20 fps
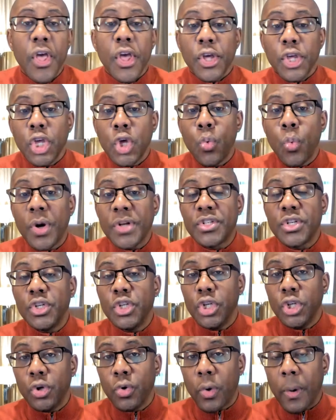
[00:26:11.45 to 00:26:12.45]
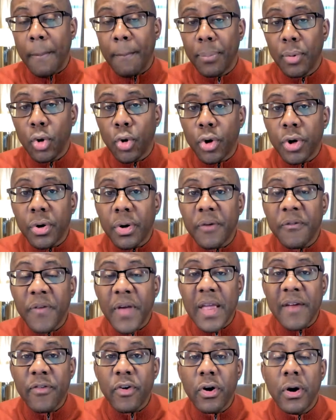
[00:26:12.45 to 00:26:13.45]
You want to do your employer a
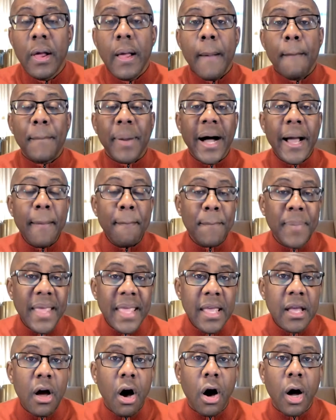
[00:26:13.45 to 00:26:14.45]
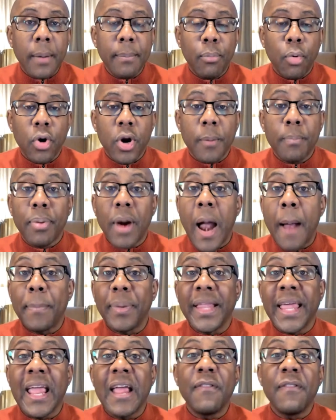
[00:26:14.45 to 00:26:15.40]
favor by being onboarded properly.